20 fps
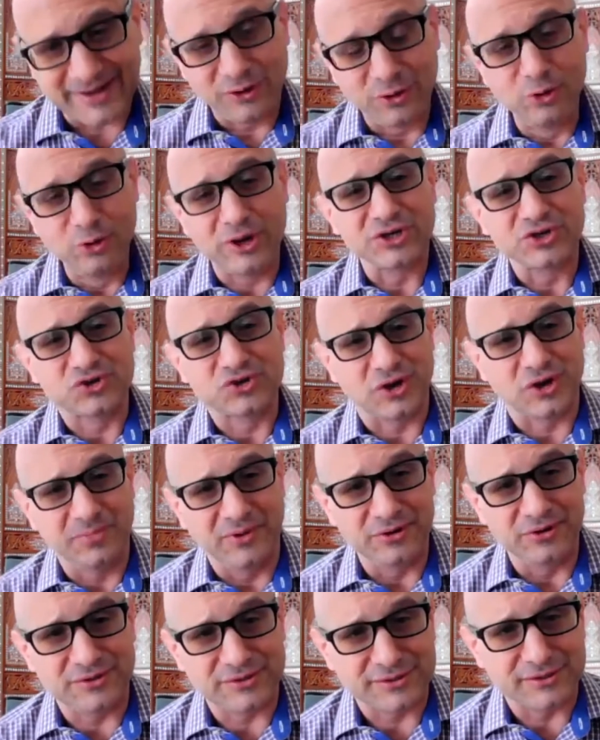who
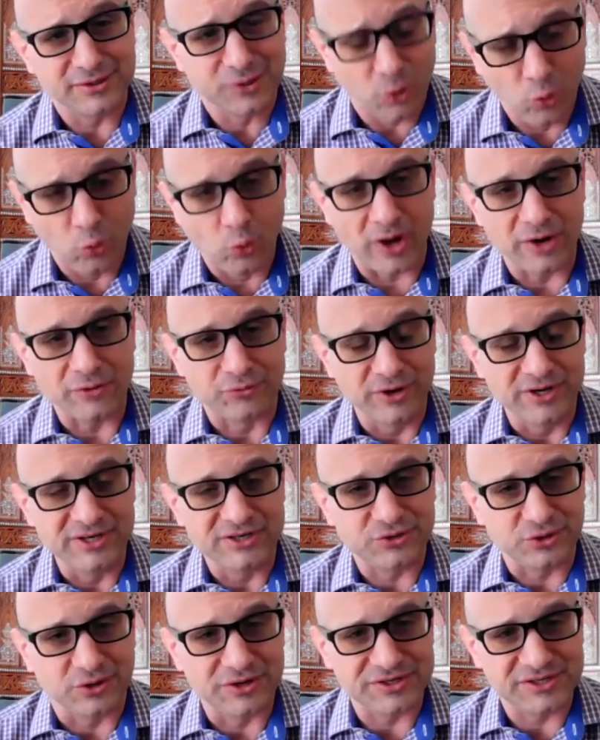contributes what
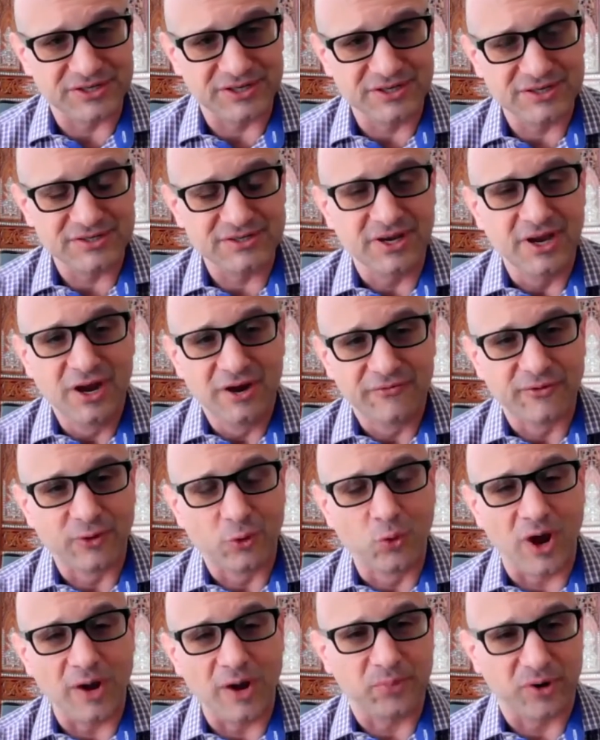resources for
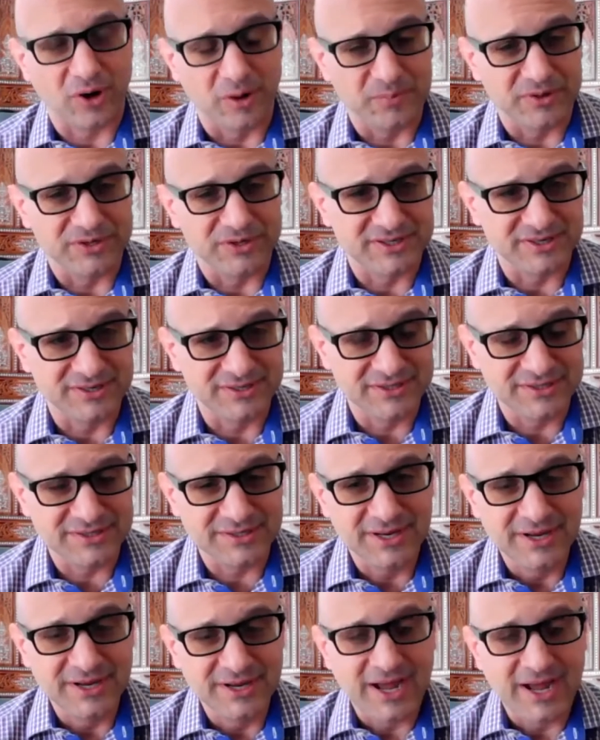what
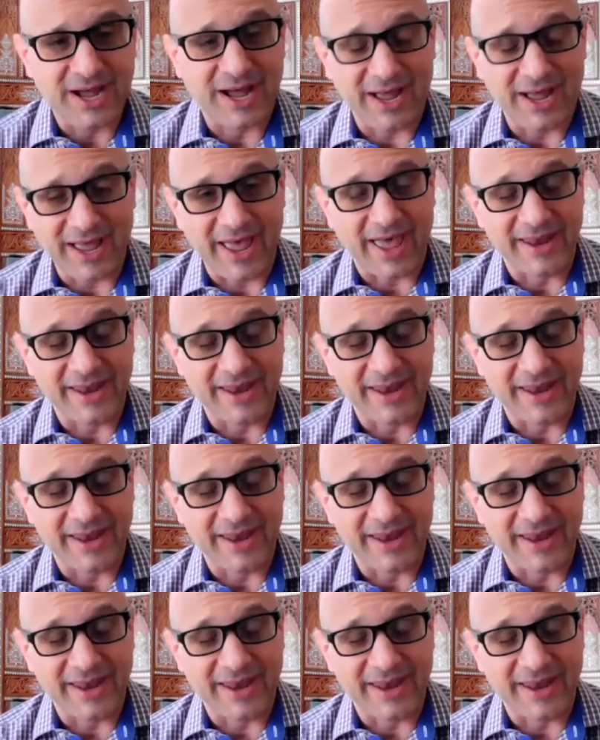purposes uh,